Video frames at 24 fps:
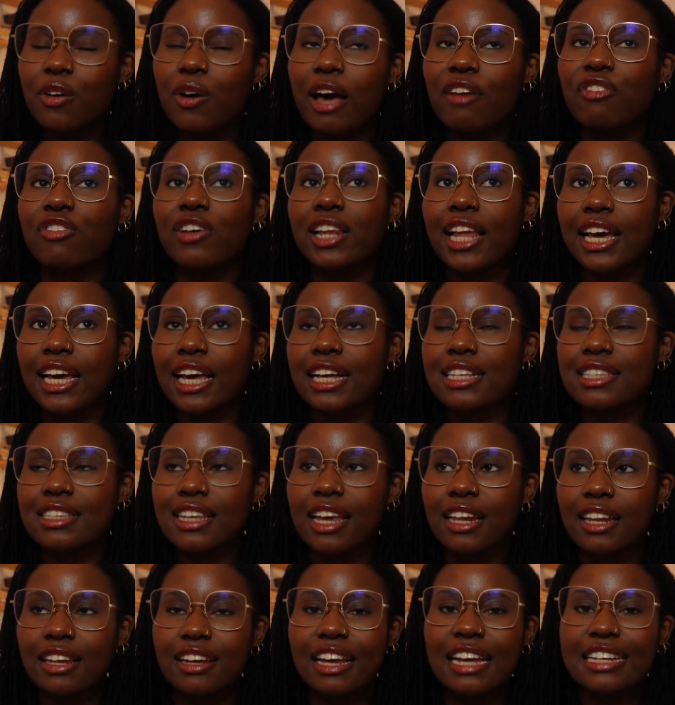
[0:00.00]
I feel like I
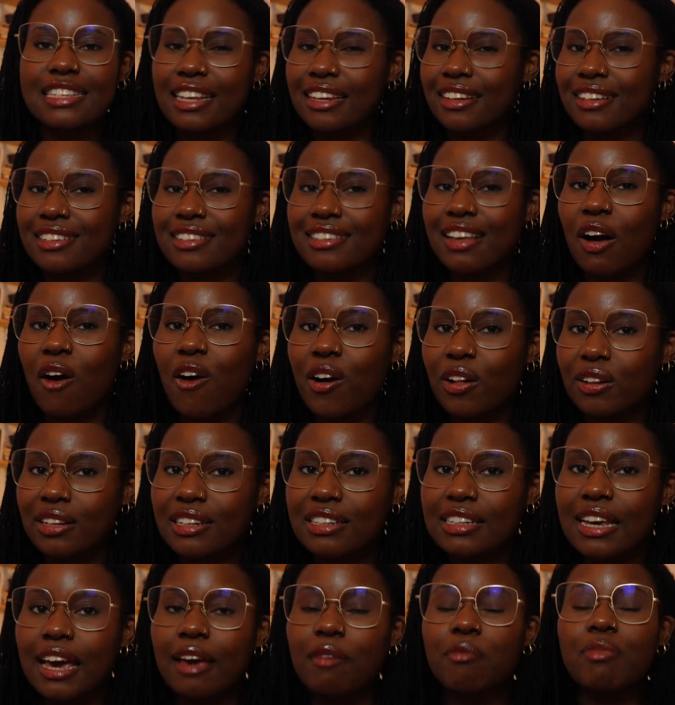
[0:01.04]
say this all the
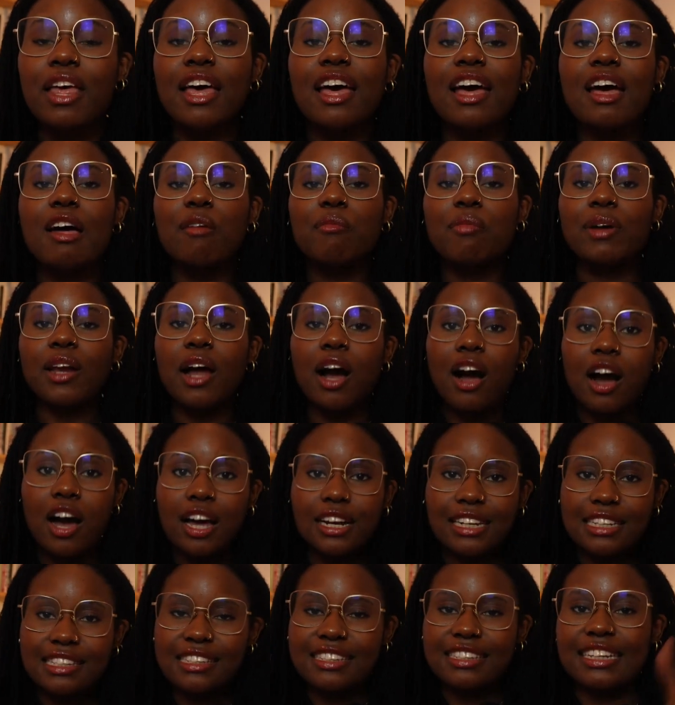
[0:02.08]
time, but
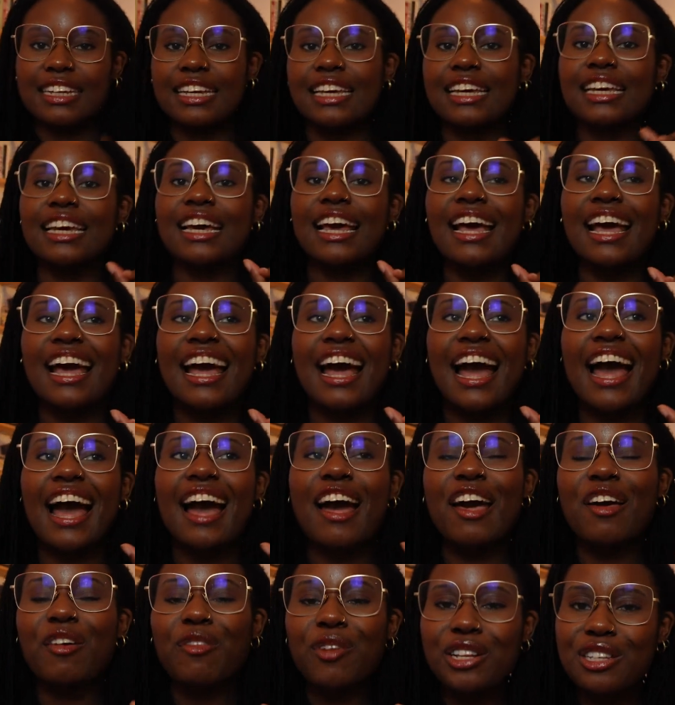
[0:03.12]
honestly,
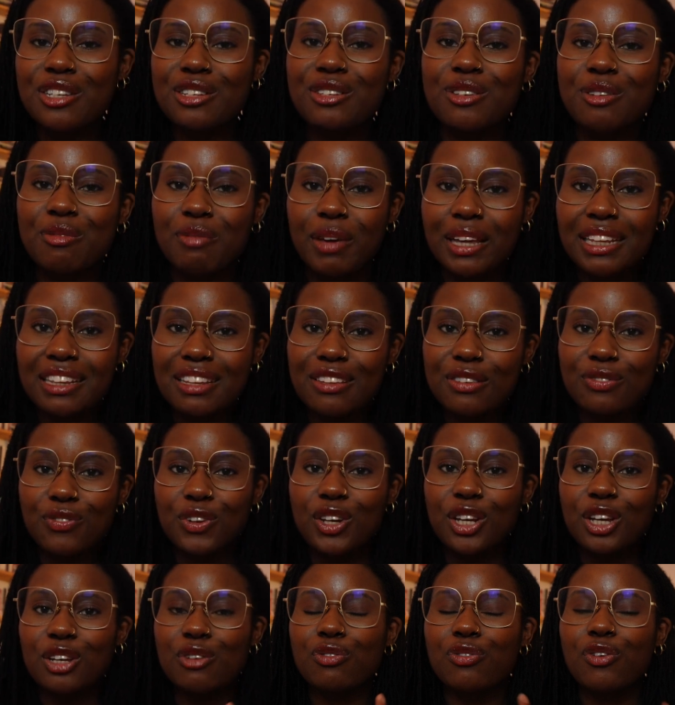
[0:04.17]
I wanted to make this
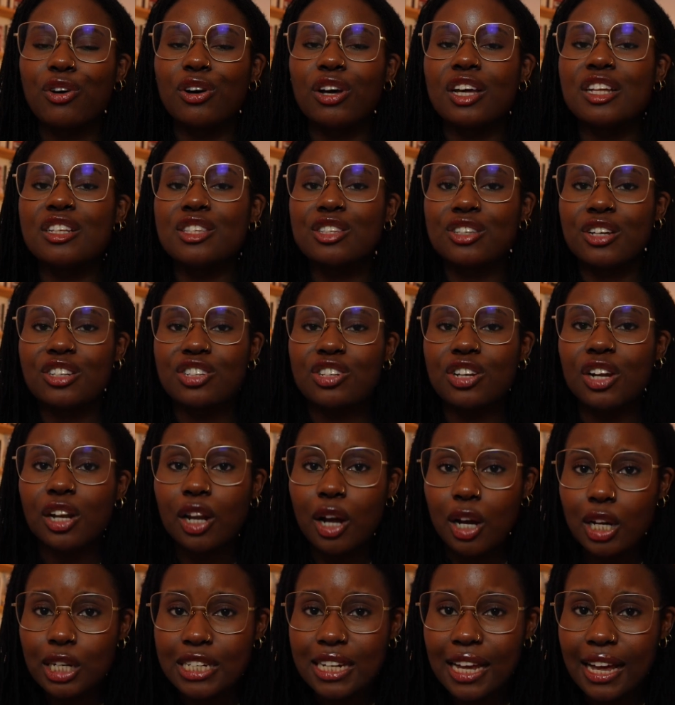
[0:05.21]
video in such a
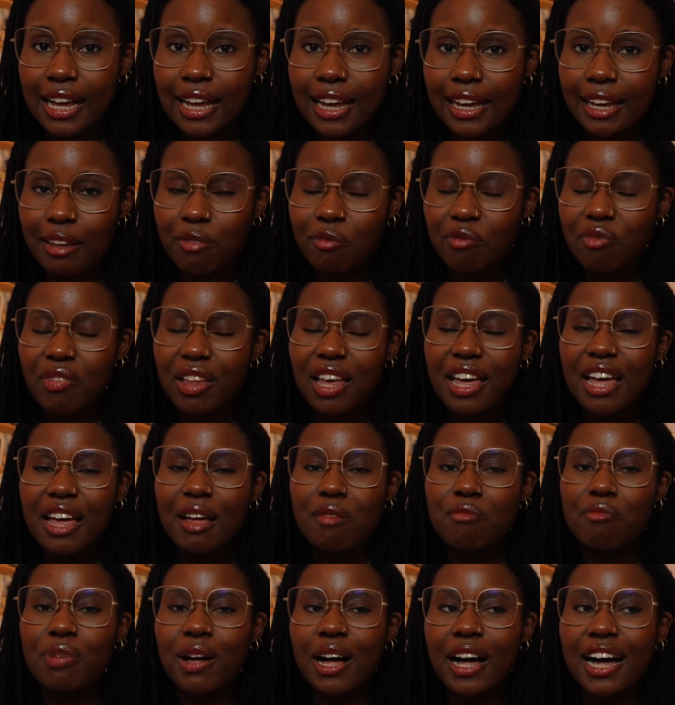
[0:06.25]
long time,
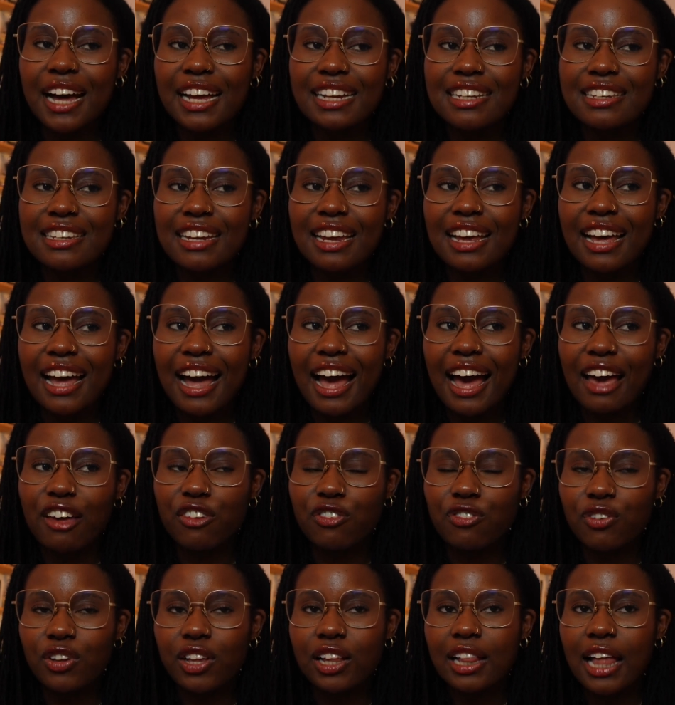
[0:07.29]
but I
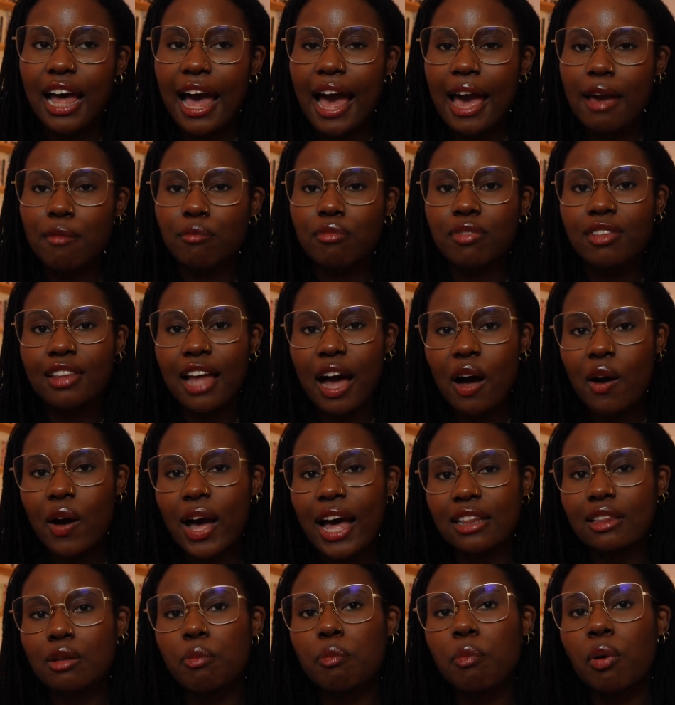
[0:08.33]
feel I'm now
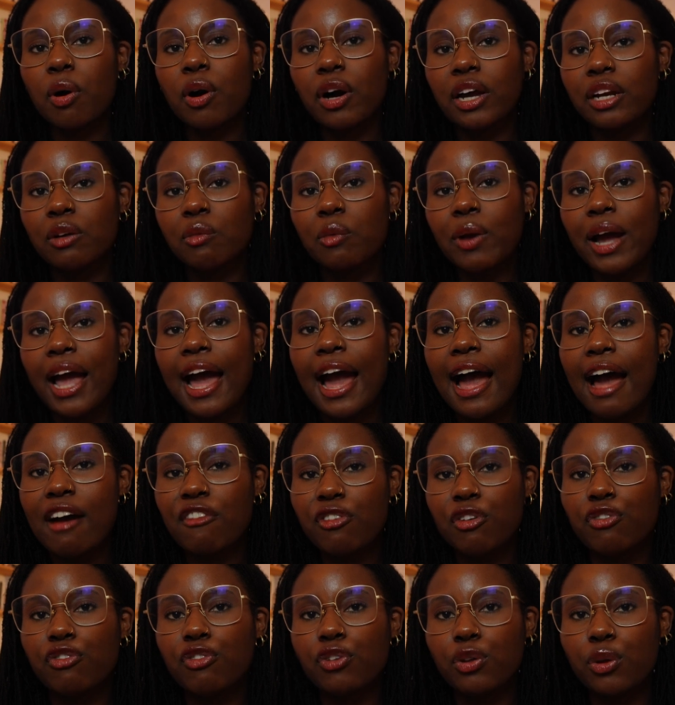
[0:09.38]
at the point where I have
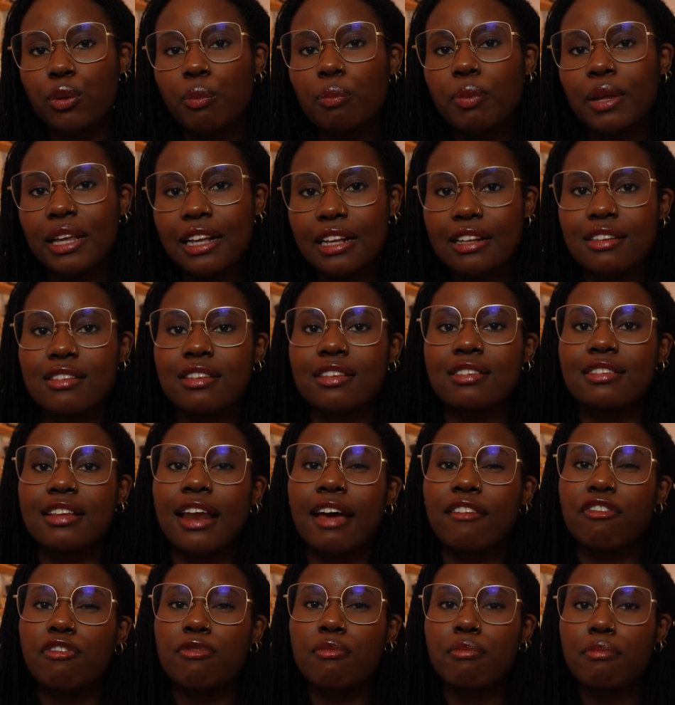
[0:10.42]
a few pieces that
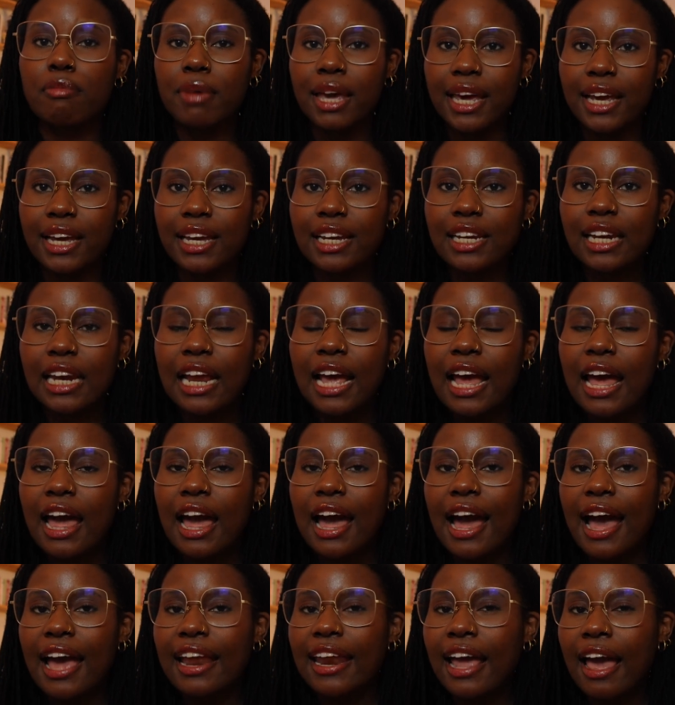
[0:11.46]
I've made
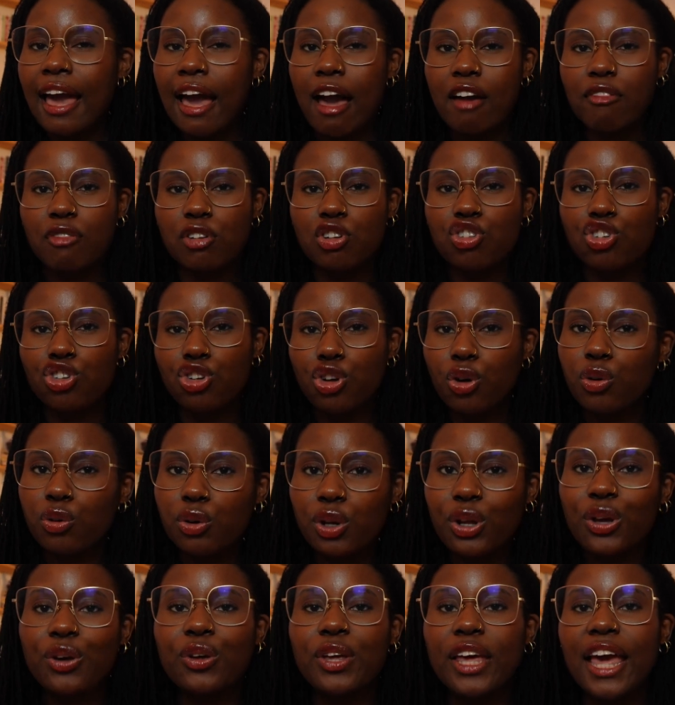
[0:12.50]
and I haven't
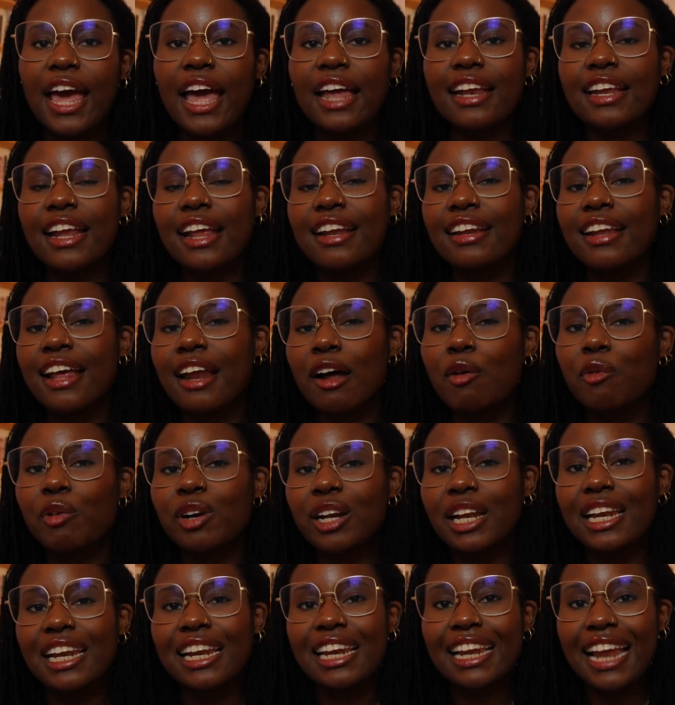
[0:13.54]
shown you yet that I
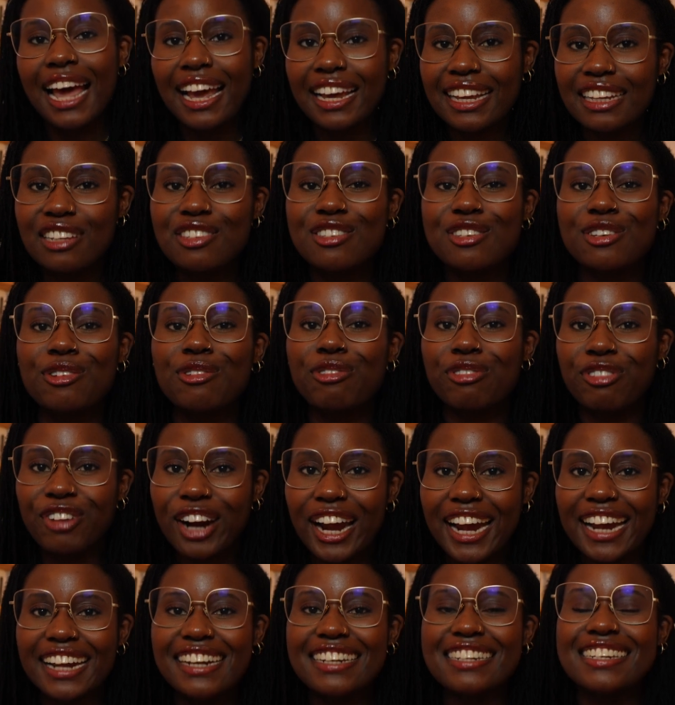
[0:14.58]
would like to
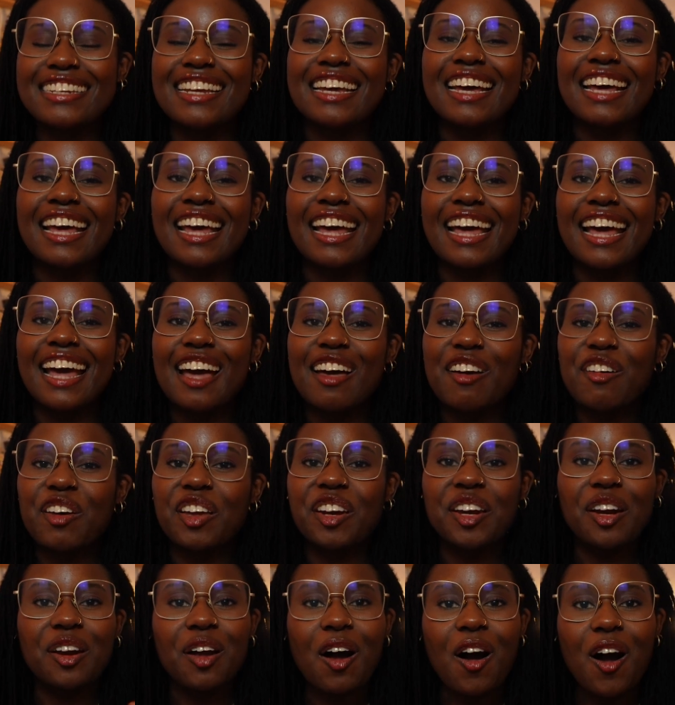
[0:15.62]
rate
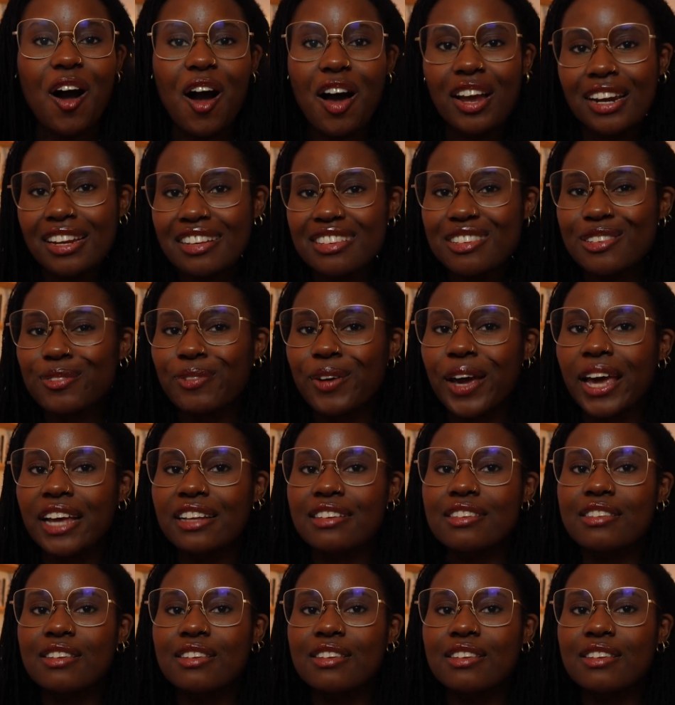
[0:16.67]
in an honest way.